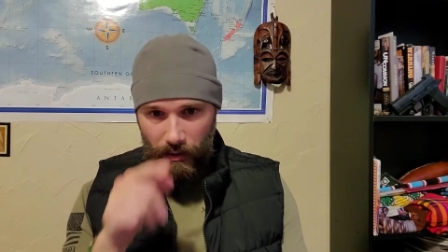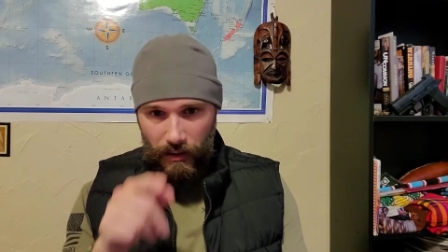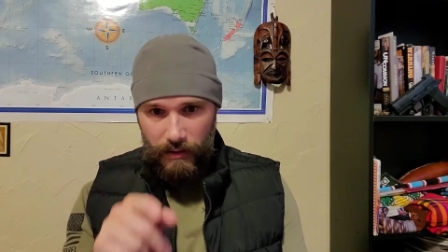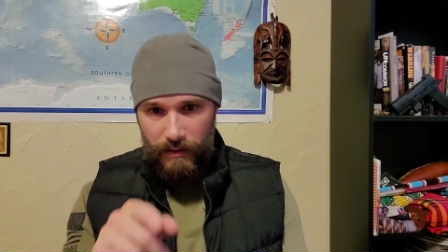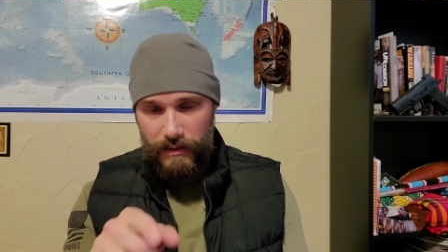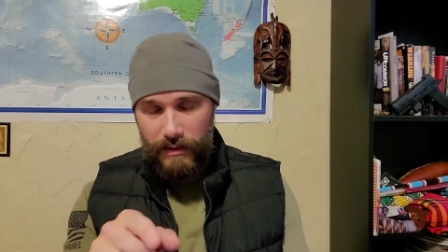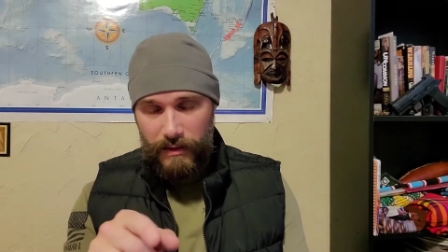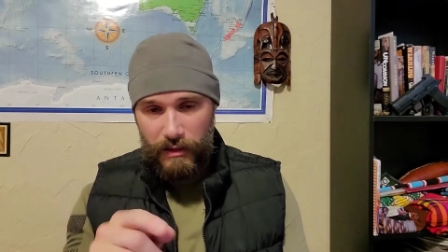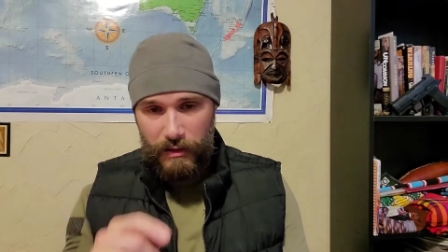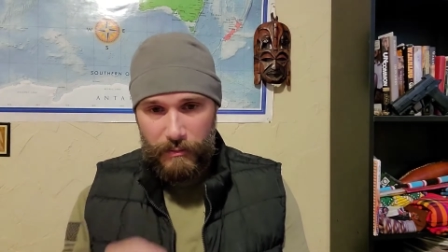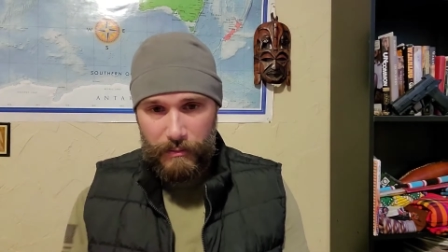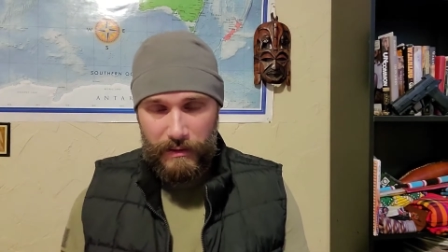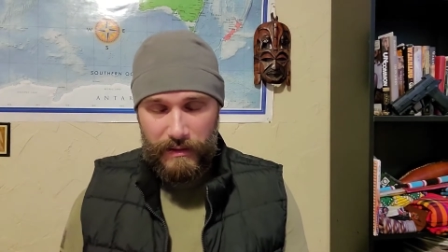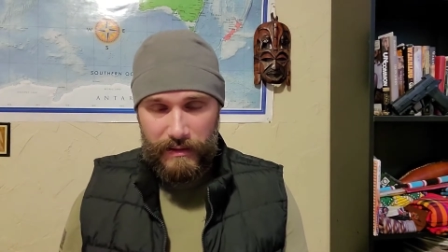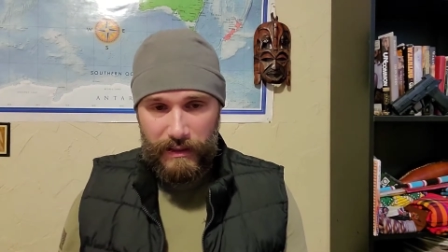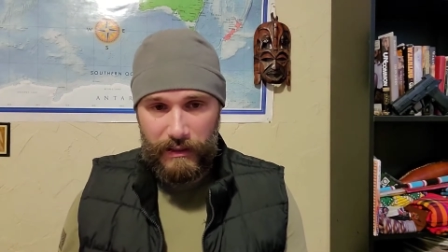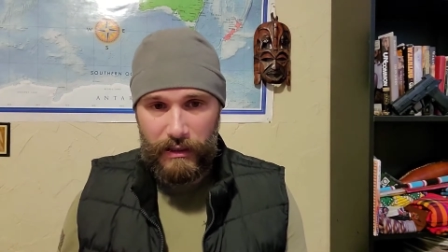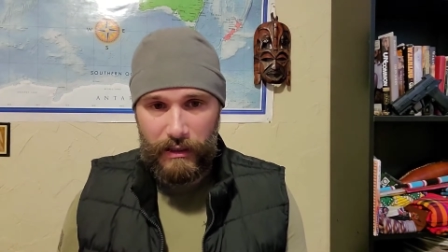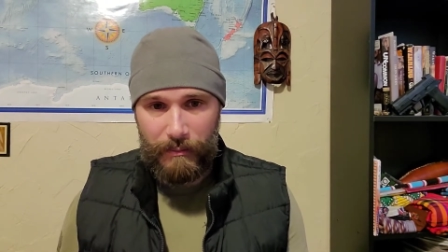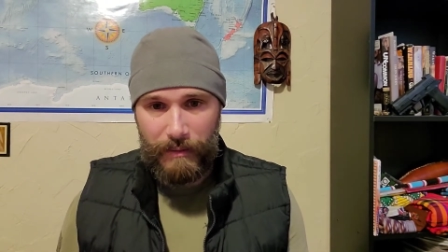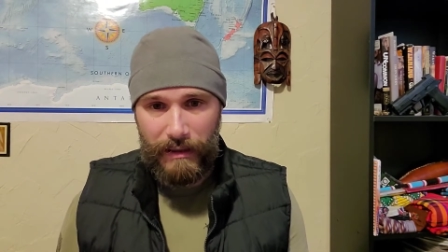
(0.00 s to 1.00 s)
excuse me, as
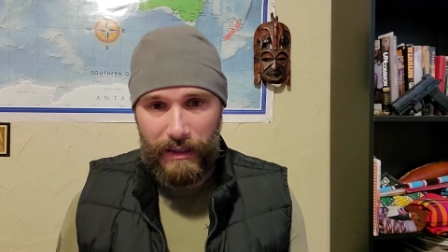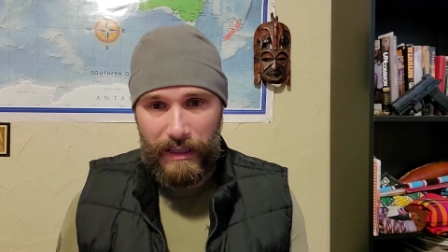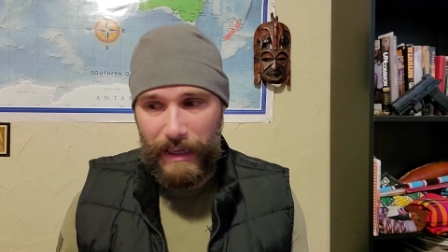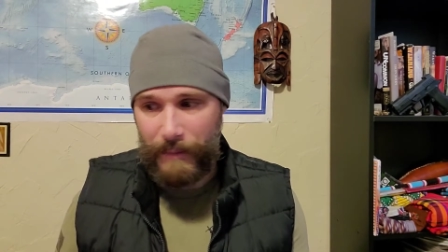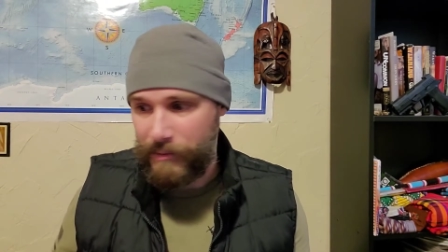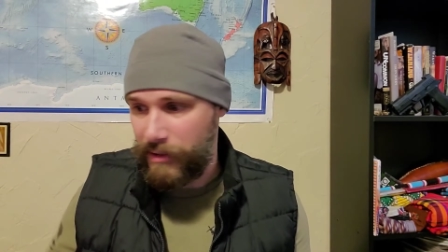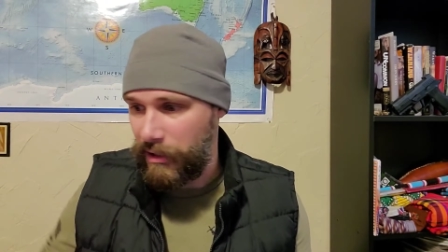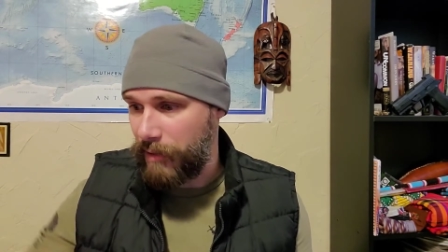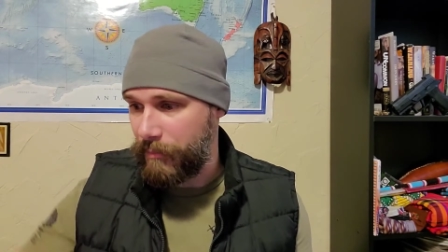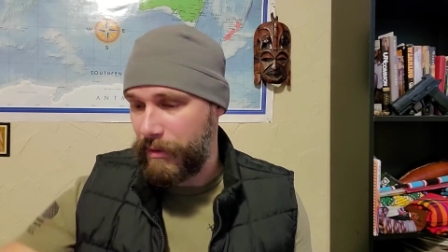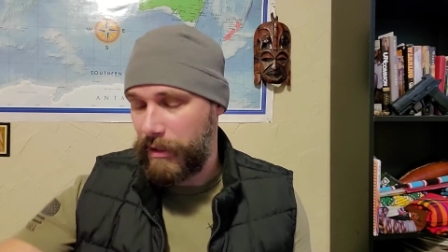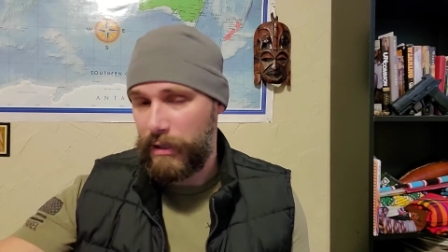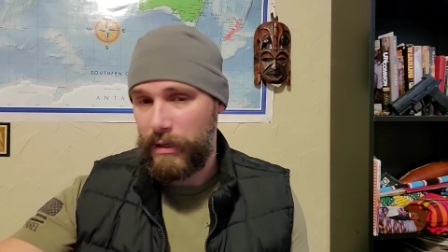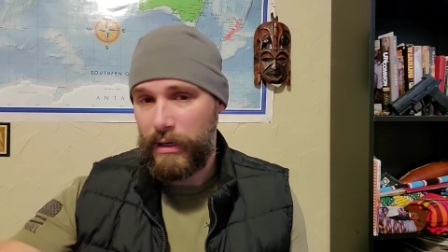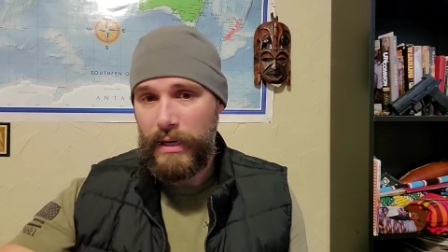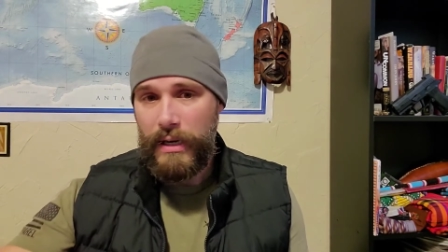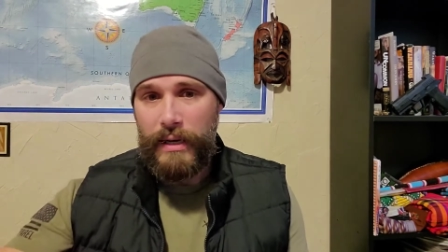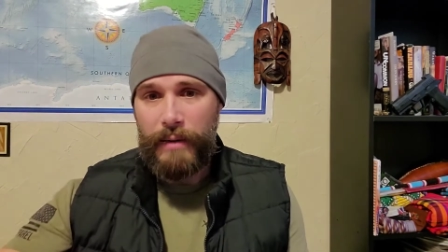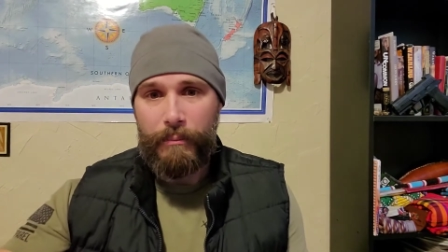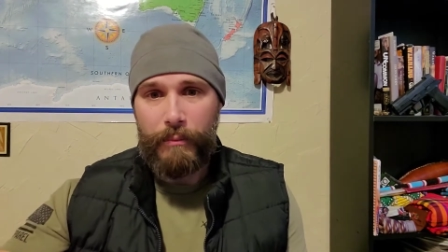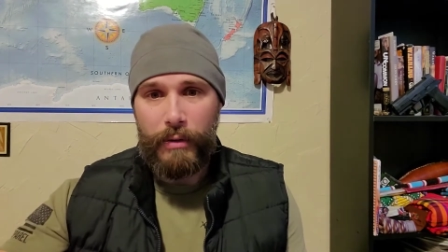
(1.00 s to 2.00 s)
I look at my laptop here,
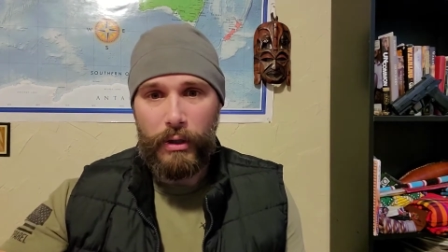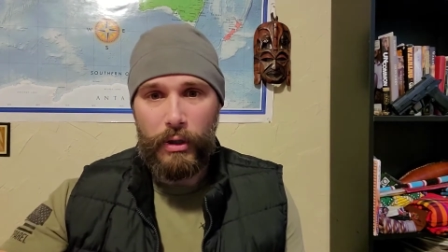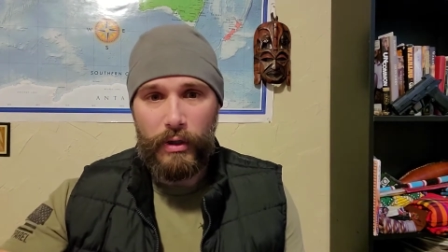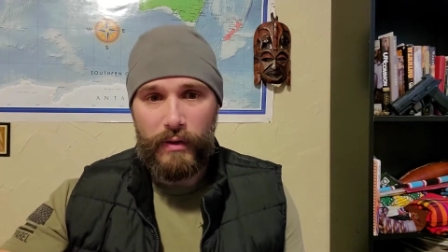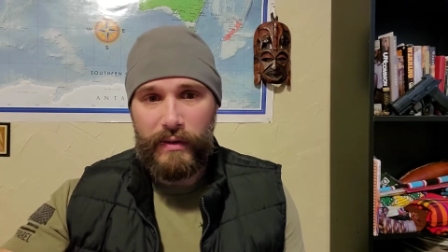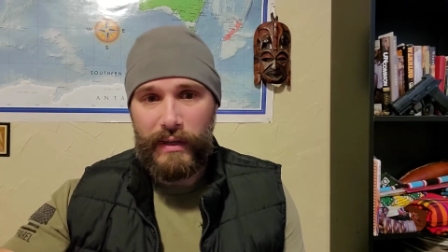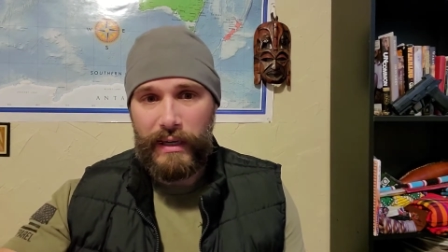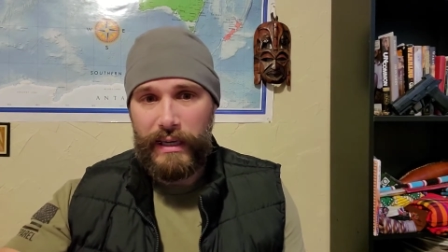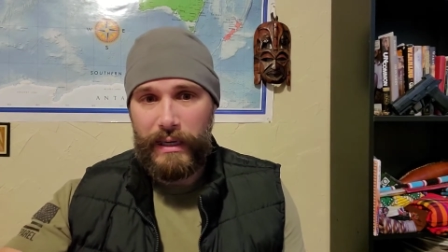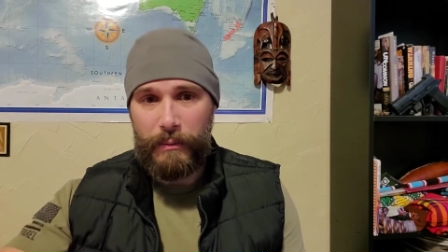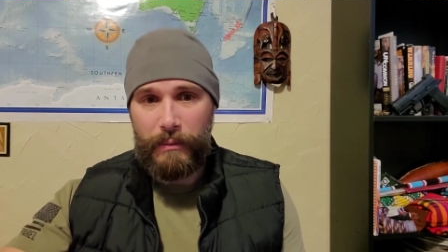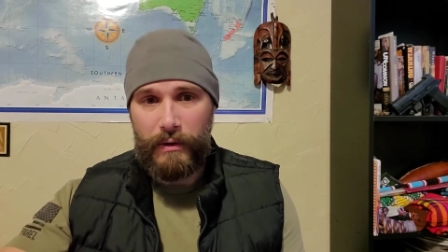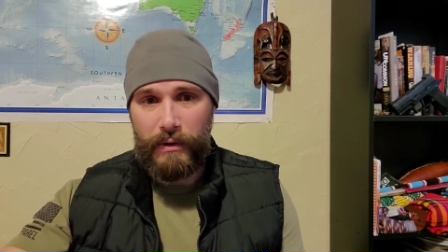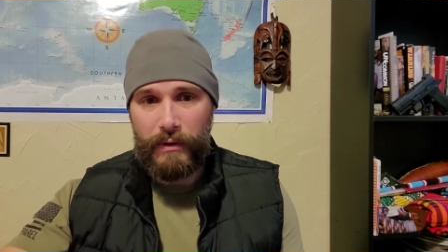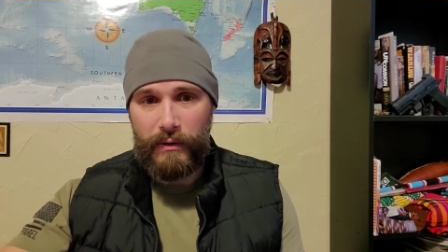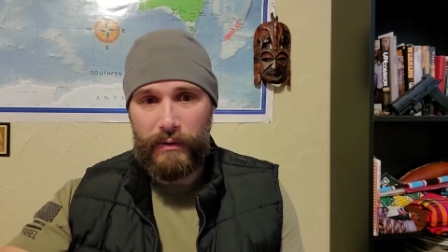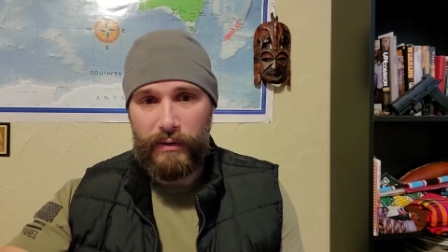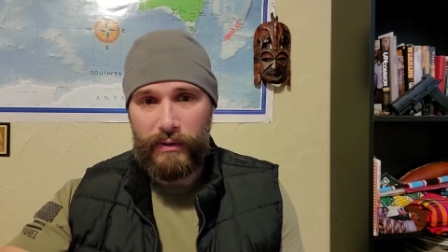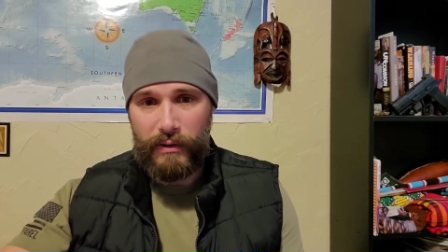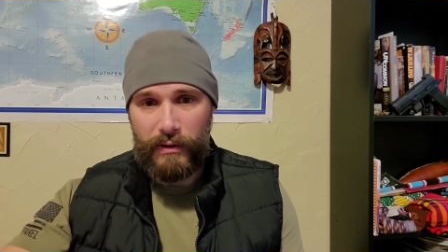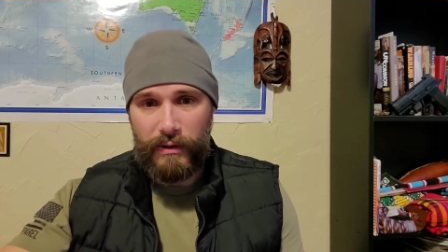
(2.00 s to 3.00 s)
but it looks like it
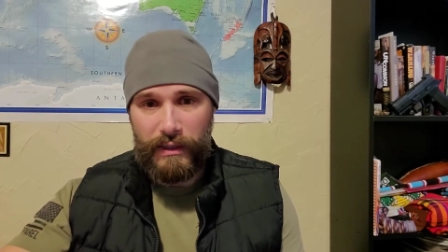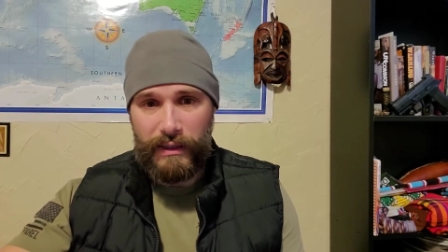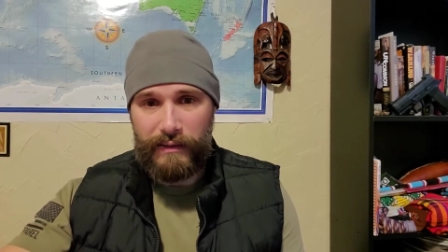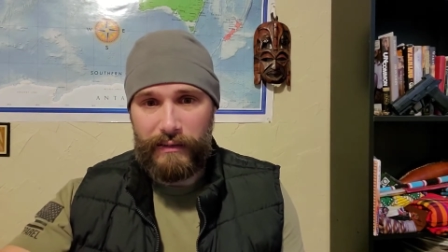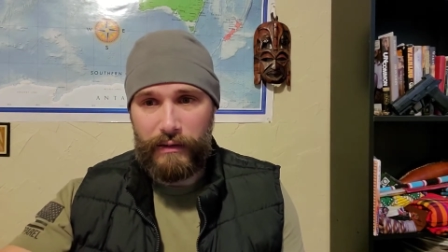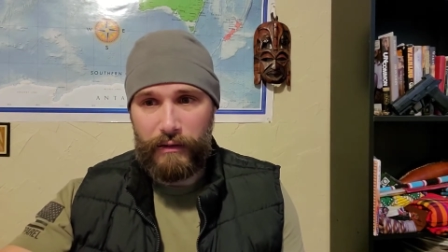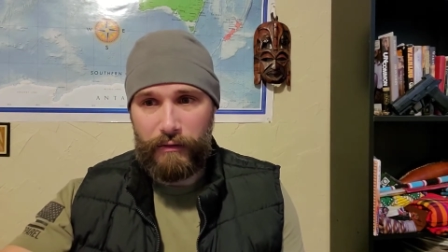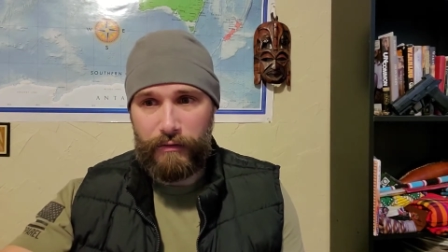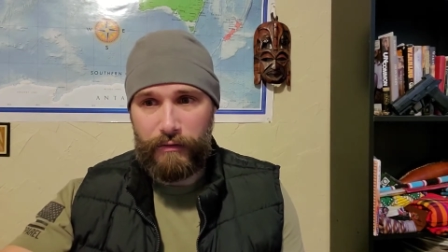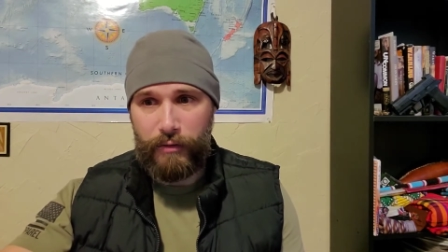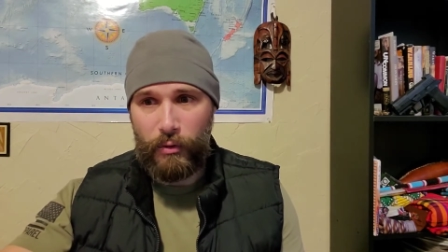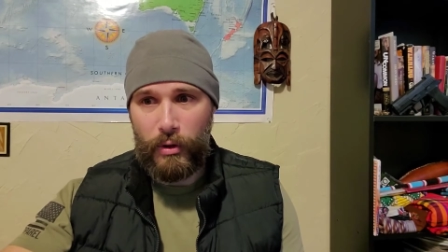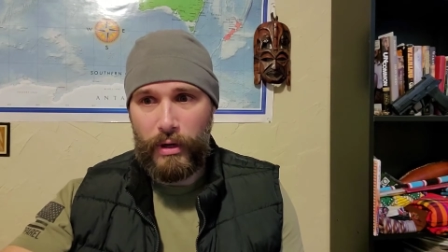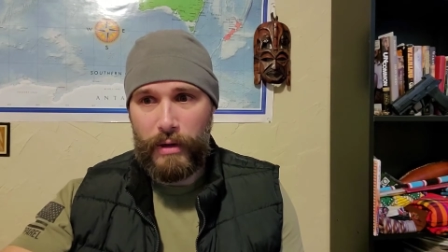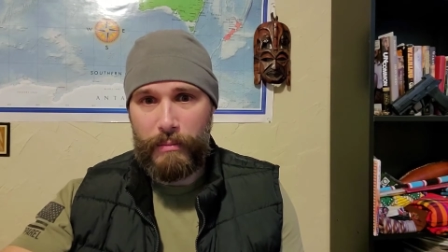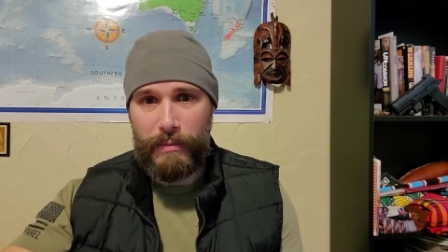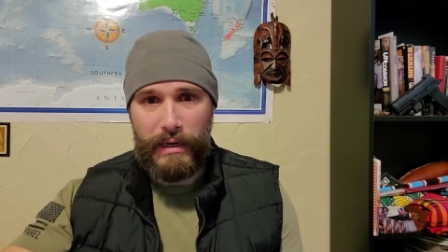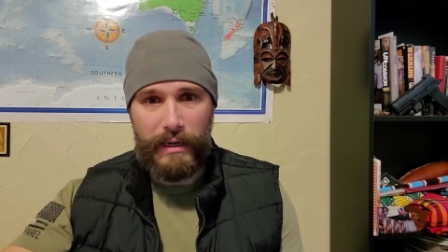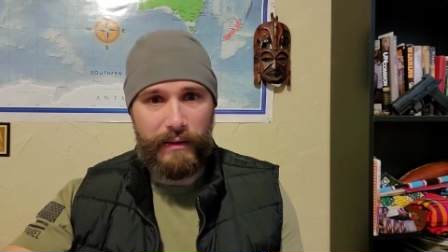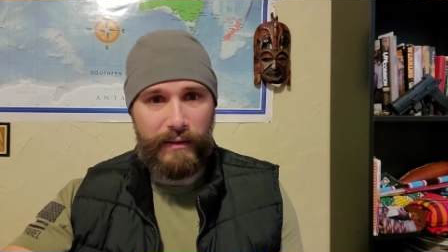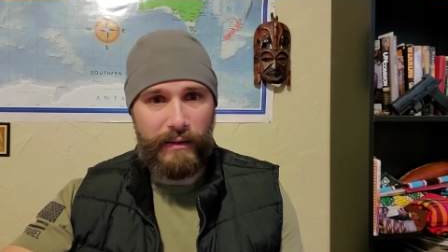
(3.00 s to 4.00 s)
was less than 40
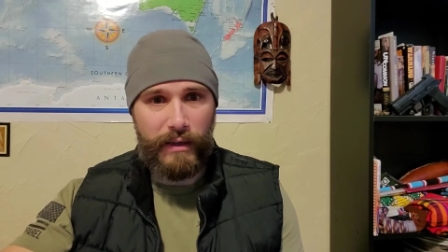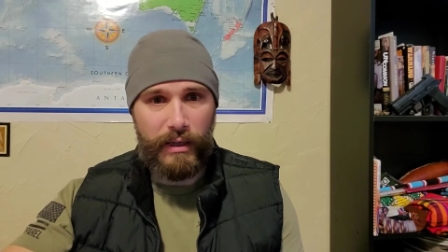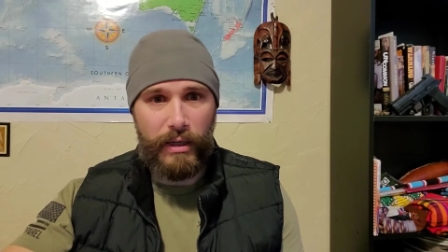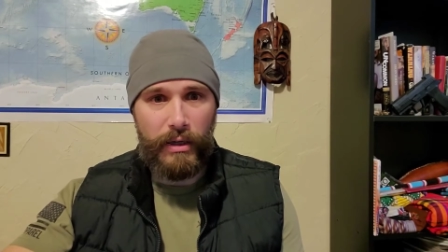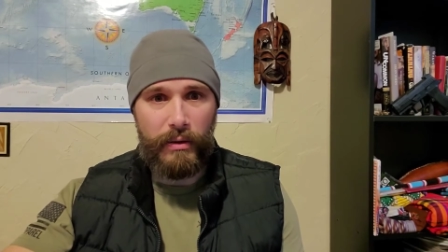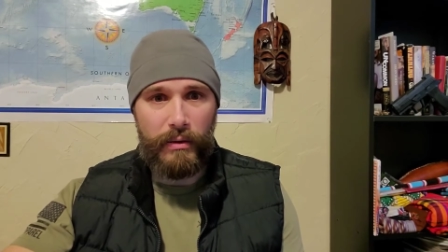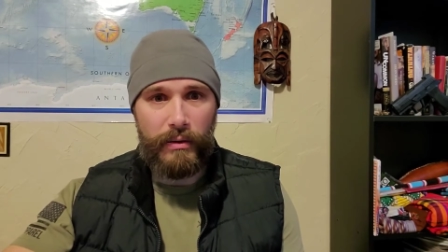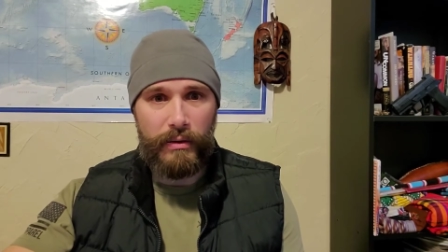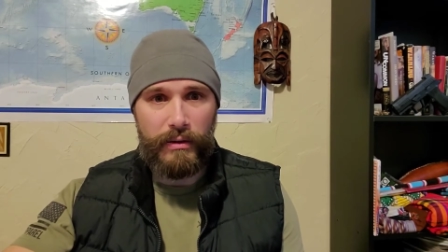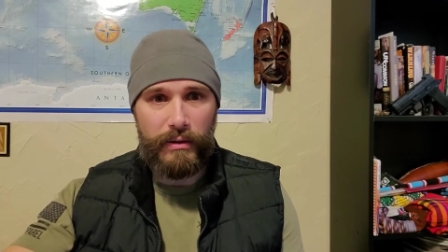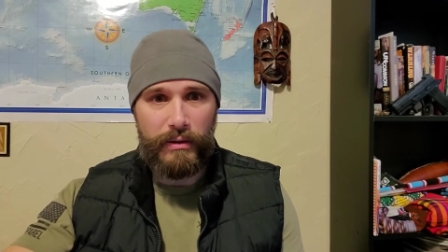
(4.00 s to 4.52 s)
minutes ago.